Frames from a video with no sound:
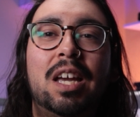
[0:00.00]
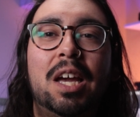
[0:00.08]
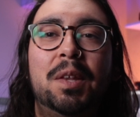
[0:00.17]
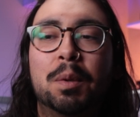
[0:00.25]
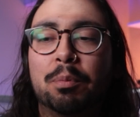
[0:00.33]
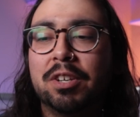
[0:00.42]

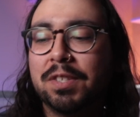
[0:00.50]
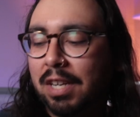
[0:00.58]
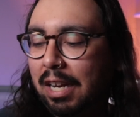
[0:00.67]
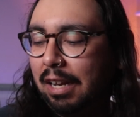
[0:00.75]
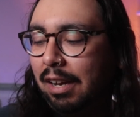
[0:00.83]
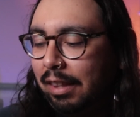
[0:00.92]
and the price that
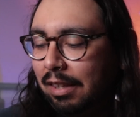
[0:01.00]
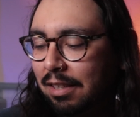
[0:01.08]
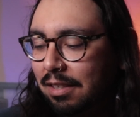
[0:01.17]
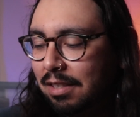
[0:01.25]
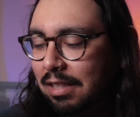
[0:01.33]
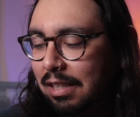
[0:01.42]
I got
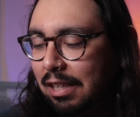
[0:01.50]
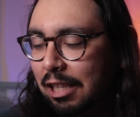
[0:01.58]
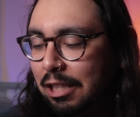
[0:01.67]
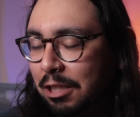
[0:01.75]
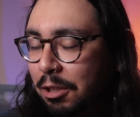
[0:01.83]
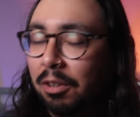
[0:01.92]
these,
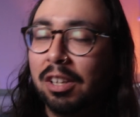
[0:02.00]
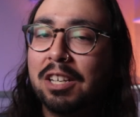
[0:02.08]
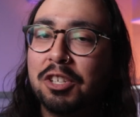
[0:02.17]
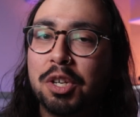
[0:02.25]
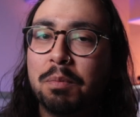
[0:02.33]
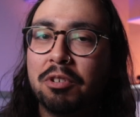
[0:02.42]
it's still a lot
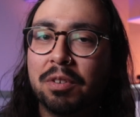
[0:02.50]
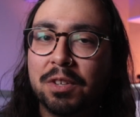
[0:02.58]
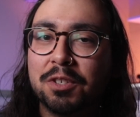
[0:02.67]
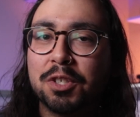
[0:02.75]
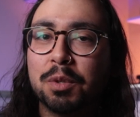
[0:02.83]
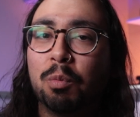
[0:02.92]
cheaper
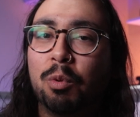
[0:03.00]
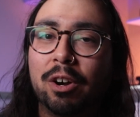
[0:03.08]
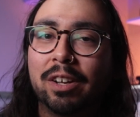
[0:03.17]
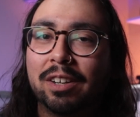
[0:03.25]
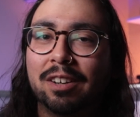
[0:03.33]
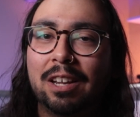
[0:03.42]
than just
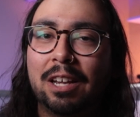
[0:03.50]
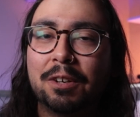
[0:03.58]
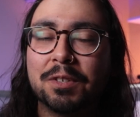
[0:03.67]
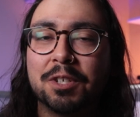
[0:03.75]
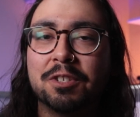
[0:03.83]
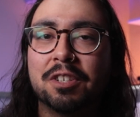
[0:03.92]
one
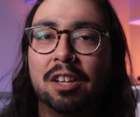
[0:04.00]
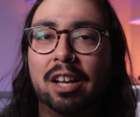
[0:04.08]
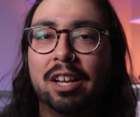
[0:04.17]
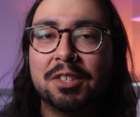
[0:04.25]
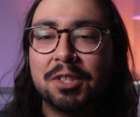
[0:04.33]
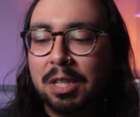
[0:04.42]
L series
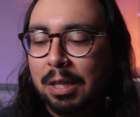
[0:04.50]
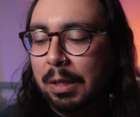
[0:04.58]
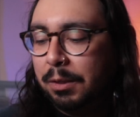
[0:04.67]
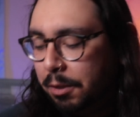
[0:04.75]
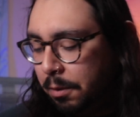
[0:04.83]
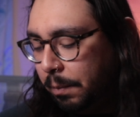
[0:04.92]
glass.
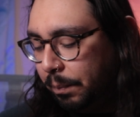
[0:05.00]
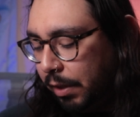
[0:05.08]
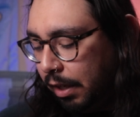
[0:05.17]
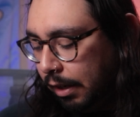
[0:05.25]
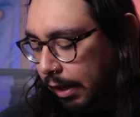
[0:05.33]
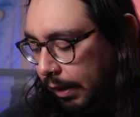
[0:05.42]
So
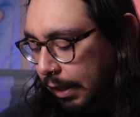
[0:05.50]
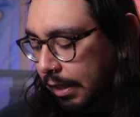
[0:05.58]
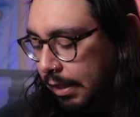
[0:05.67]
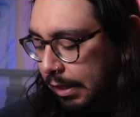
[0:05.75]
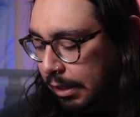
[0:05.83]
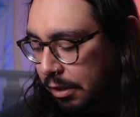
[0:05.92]
I got the
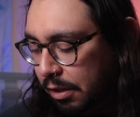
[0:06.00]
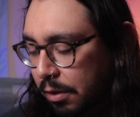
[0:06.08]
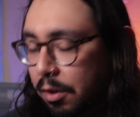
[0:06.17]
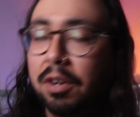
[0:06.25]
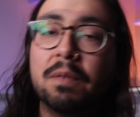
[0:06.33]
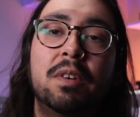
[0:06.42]

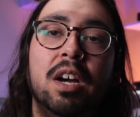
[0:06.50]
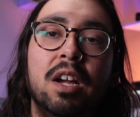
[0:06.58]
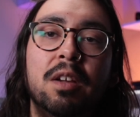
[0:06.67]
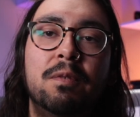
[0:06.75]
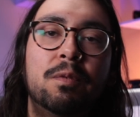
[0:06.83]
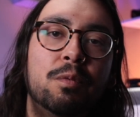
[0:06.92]

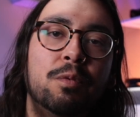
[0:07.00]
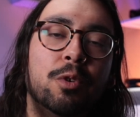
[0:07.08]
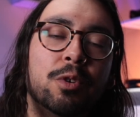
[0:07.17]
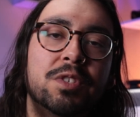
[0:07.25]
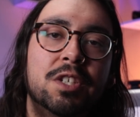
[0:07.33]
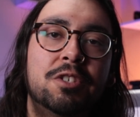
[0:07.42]
16-35
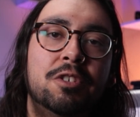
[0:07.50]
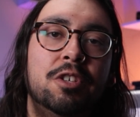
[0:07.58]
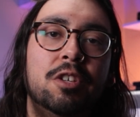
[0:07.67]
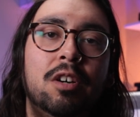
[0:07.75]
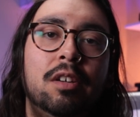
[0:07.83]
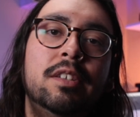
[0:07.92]
for
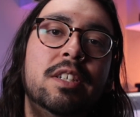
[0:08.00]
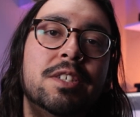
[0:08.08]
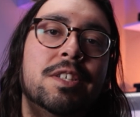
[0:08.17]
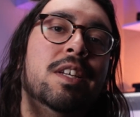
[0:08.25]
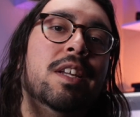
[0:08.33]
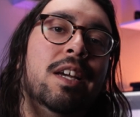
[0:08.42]

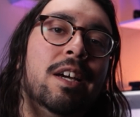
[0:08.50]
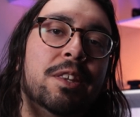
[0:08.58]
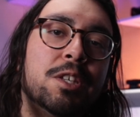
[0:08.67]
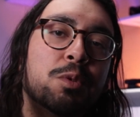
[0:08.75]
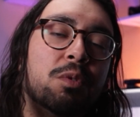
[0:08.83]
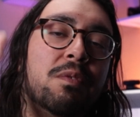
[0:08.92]
$600, and I got
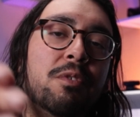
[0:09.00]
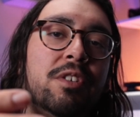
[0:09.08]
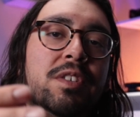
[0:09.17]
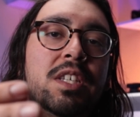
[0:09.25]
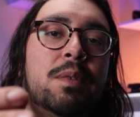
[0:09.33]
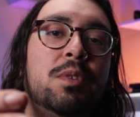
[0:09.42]
the
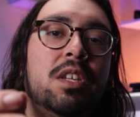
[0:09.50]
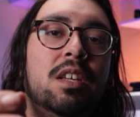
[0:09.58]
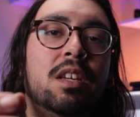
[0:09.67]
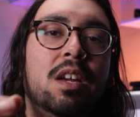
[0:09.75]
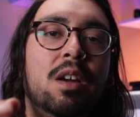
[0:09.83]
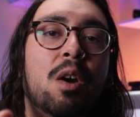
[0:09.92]

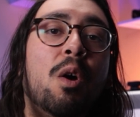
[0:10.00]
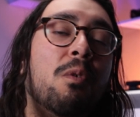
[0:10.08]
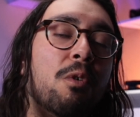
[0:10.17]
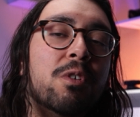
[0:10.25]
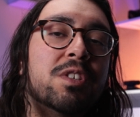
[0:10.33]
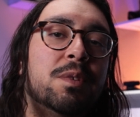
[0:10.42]
24-70
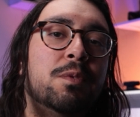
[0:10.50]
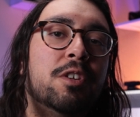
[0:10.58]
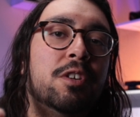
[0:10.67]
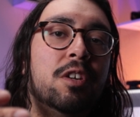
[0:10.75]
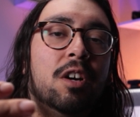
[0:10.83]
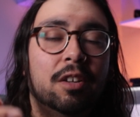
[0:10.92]
for
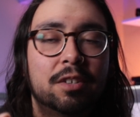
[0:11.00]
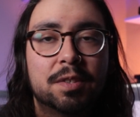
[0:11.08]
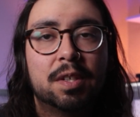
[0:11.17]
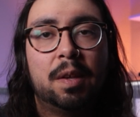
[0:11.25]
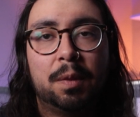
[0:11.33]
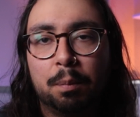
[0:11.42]

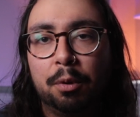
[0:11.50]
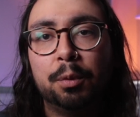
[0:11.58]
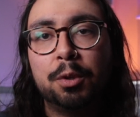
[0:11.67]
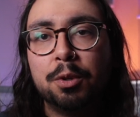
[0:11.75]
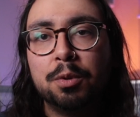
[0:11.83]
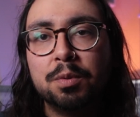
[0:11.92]
$700. They're
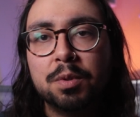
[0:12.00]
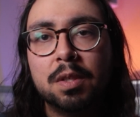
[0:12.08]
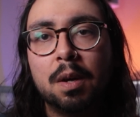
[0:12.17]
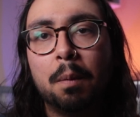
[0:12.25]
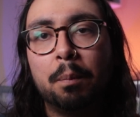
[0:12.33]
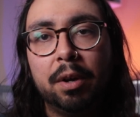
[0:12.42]
both
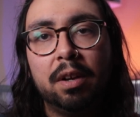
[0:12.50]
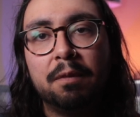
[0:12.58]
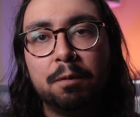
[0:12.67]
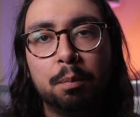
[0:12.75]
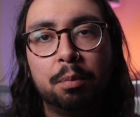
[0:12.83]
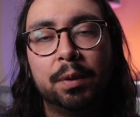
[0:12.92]
used, but
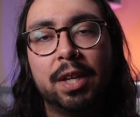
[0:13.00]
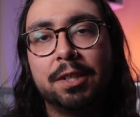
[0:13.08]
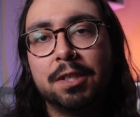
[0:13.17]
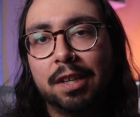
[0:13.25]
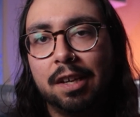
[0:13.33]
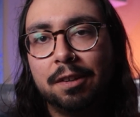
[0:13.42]
if you put
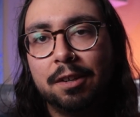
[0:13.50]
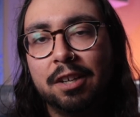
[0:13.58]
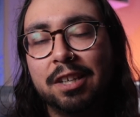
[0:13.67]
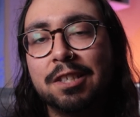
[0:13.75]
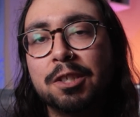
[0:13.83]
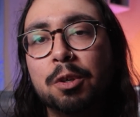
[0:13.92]
that together,
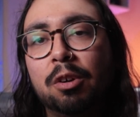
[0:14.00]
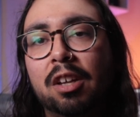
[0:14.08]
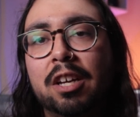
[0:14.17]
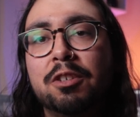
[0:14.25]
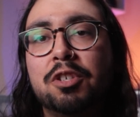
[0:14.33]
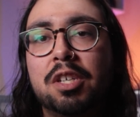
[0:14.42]
it's still a
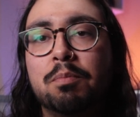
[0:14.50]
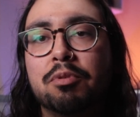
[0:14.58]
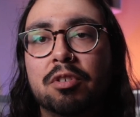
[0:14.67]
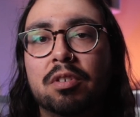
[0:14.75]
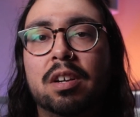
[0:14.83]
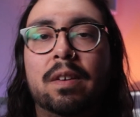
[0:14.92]
lot
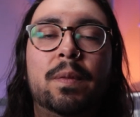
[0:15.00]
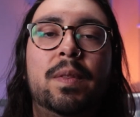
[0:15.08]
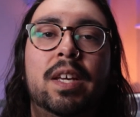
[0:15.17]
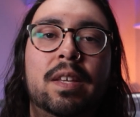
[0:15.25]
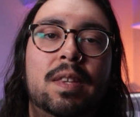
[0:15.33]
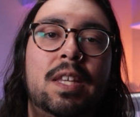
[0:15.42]
cheaper
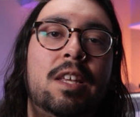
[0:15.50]
than